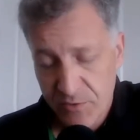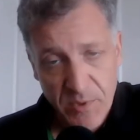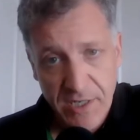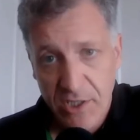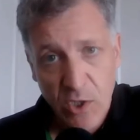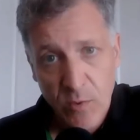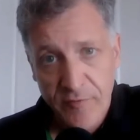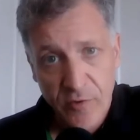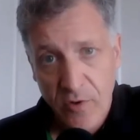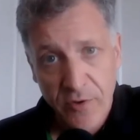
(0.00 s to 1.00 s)
We're not going to go
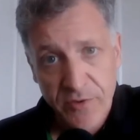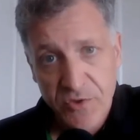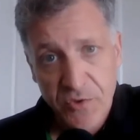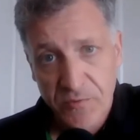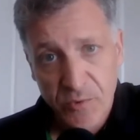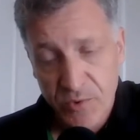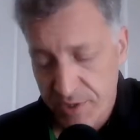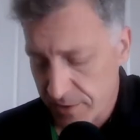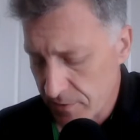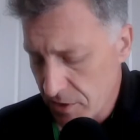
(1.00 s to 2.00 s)
over all the cert rules
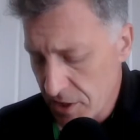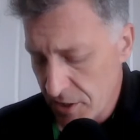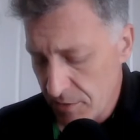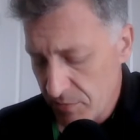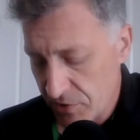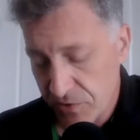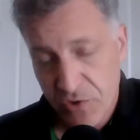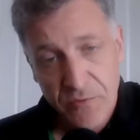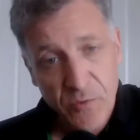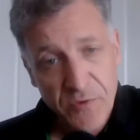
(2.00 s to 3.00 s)
here but there's
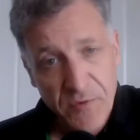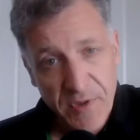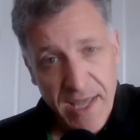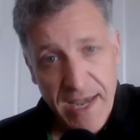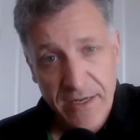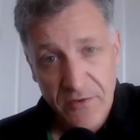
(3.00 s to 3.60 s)
cert rules for that.